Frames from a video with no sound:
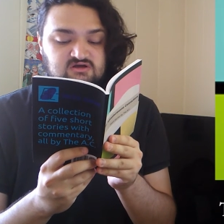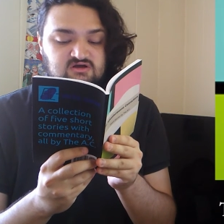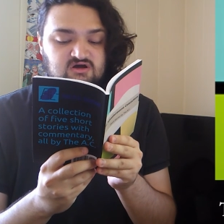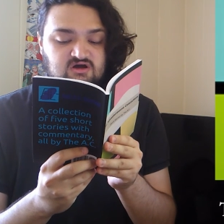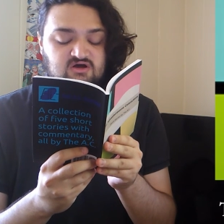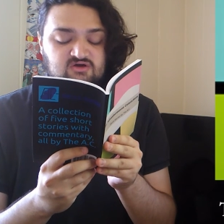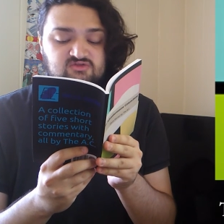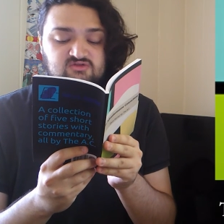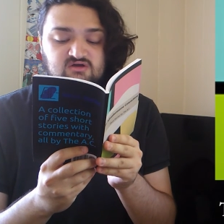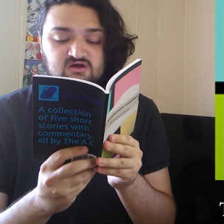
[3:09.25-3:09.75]

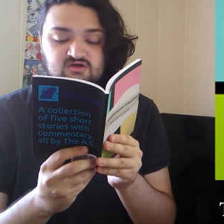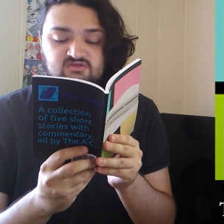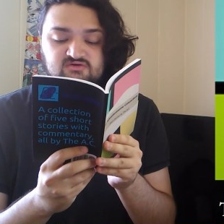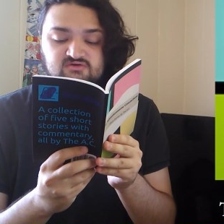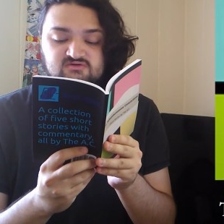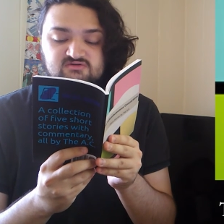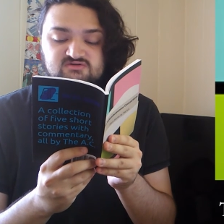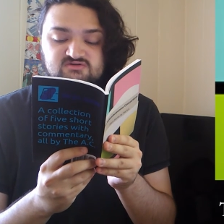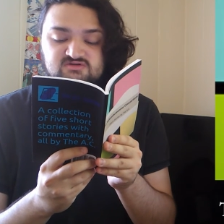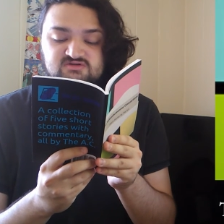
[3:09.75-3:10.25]
All the
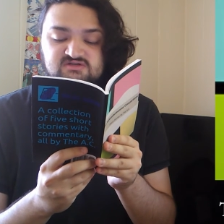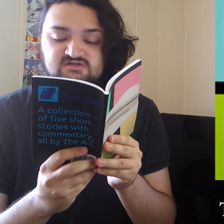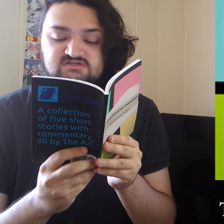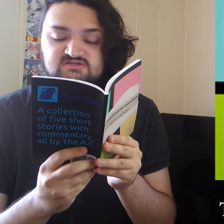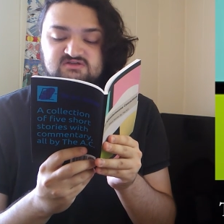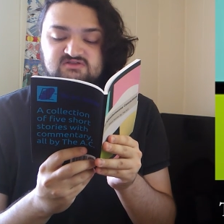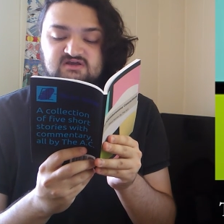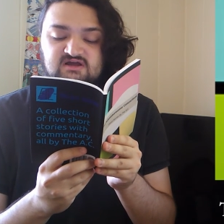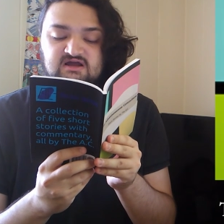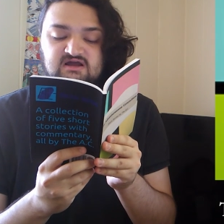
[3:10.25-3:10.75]
other trees
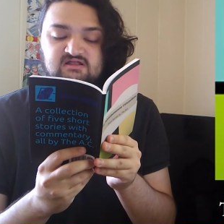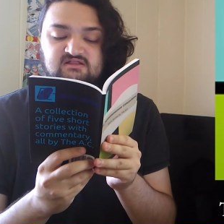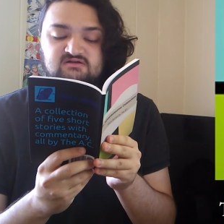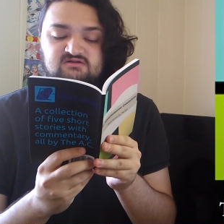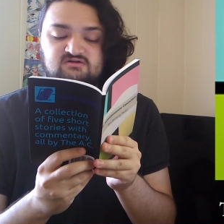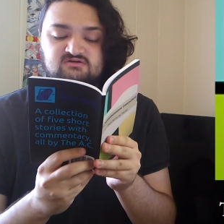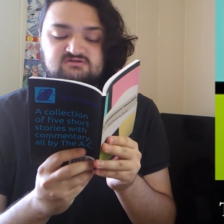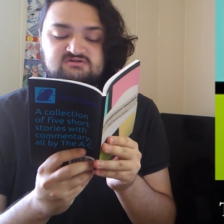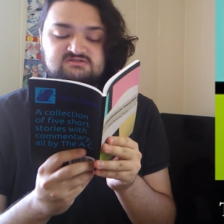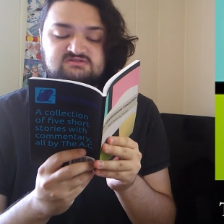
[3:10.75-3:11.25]
on the
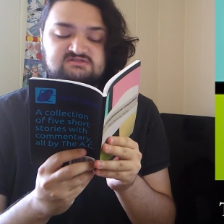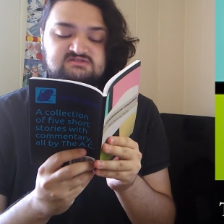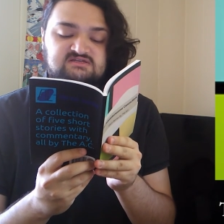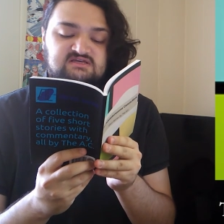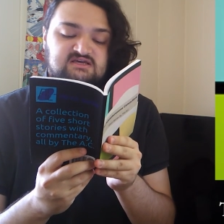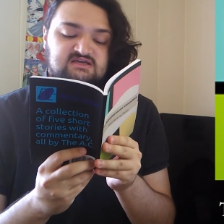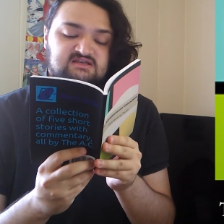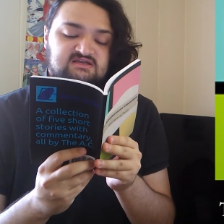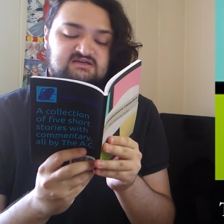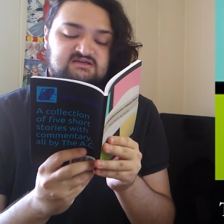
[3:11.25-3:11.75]
island are
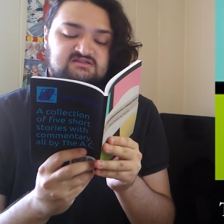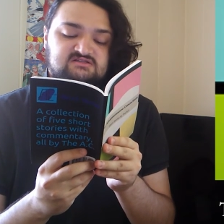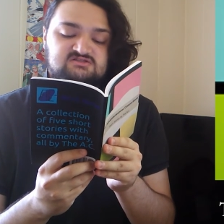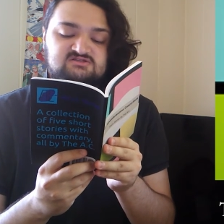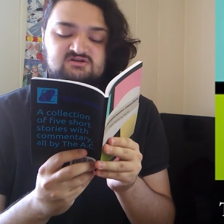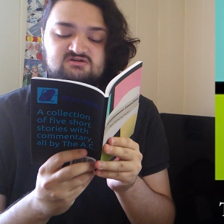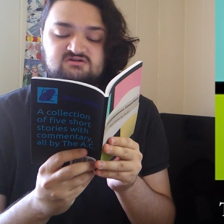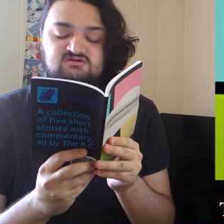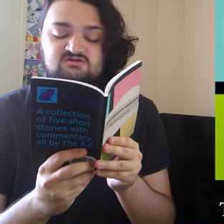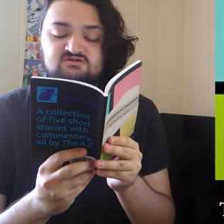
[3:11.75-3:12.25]
skinny and
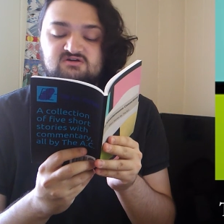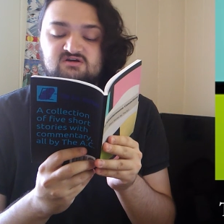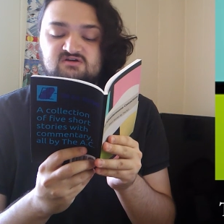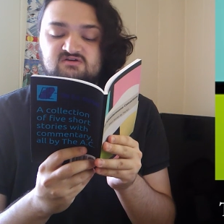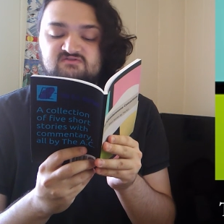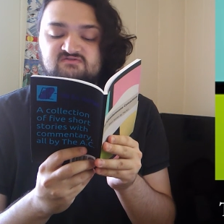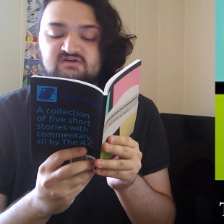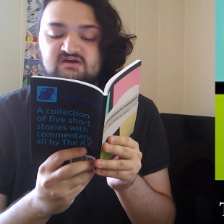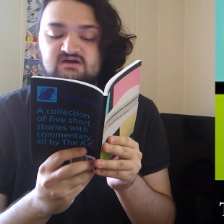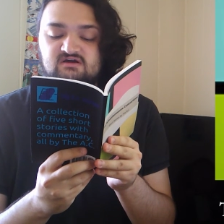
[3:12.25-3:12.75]
start to
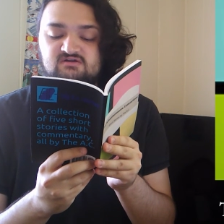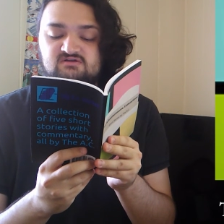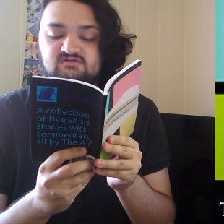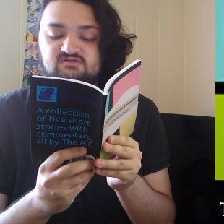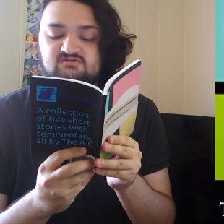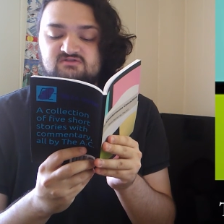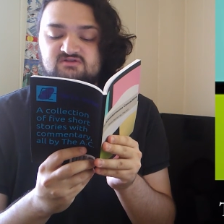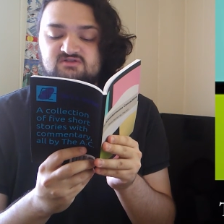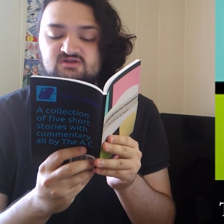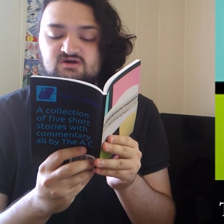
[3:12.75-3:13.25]
curve down
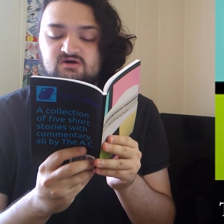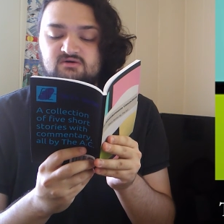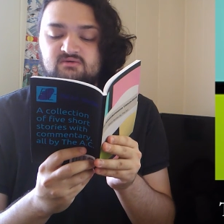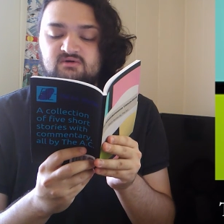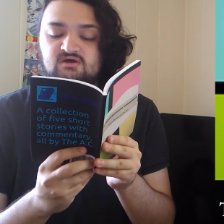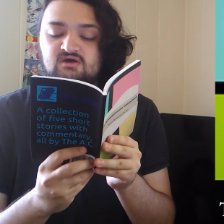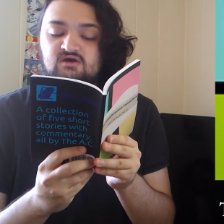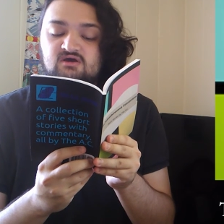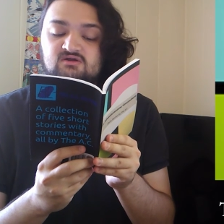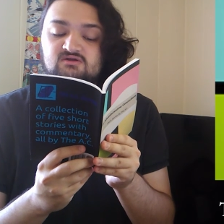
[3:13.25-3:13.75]
near the
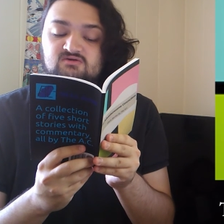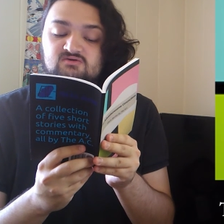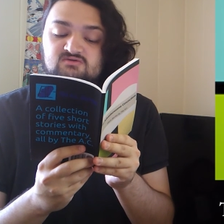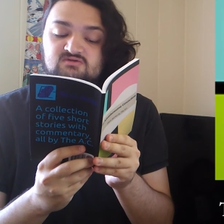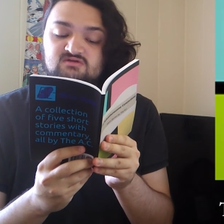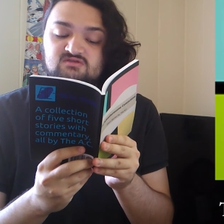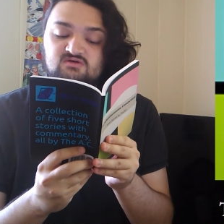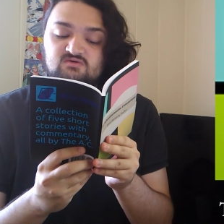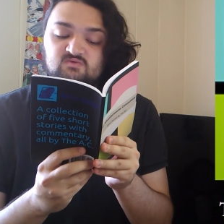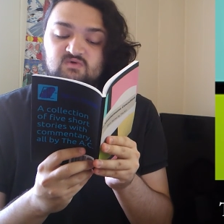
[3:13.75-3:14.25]
top due
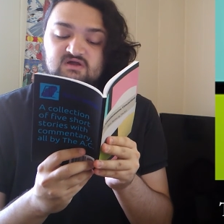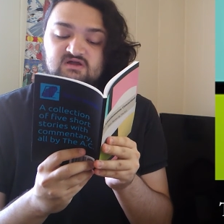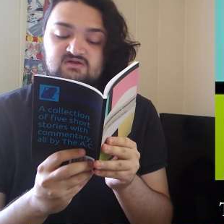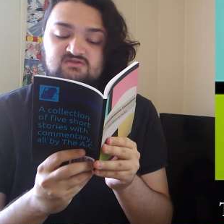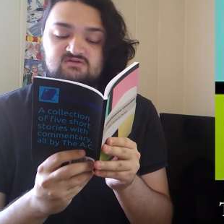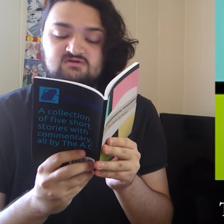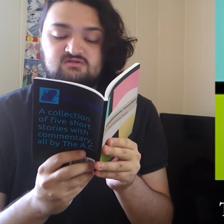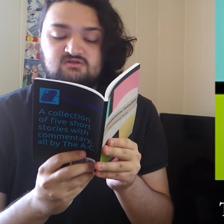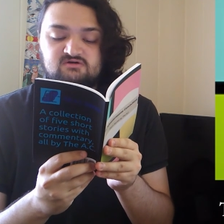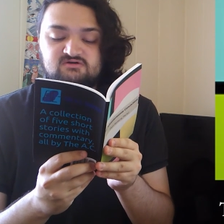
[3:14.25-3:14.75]
to the weight of
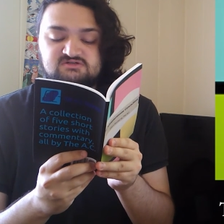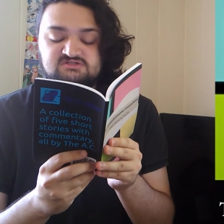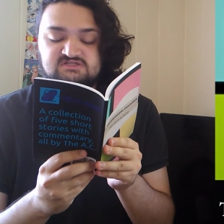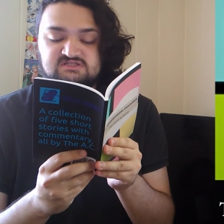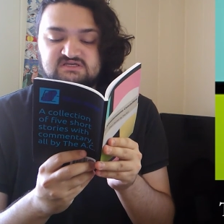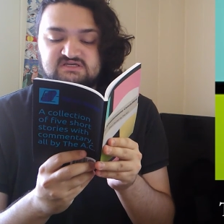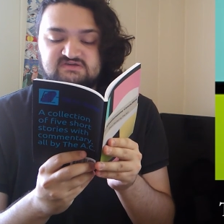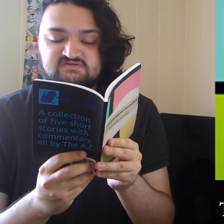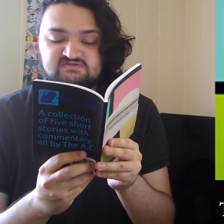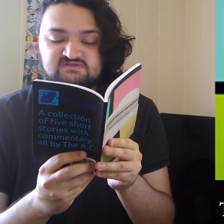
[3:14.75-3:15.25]
the large
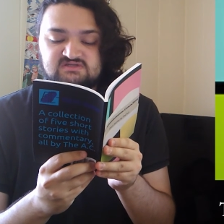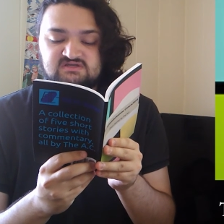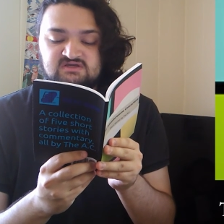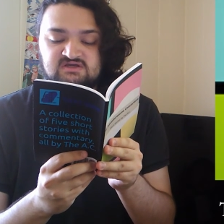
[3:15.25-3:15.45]
leaves.